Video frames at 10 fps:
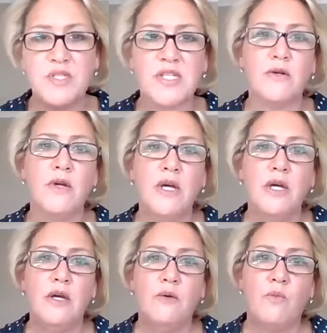So
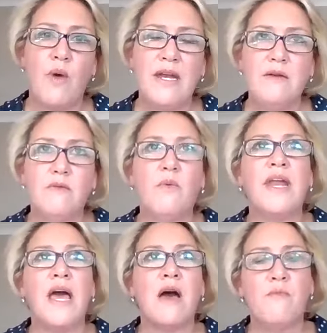when, when
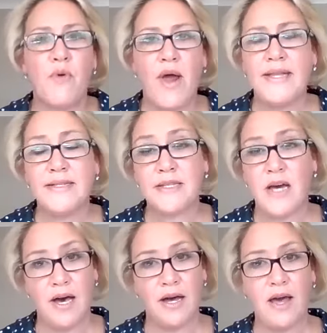our brains
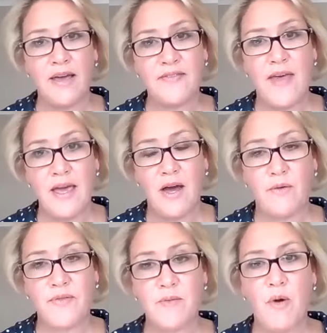are like they
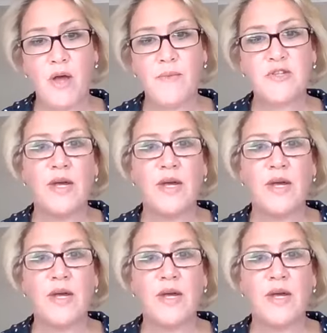are at the moment,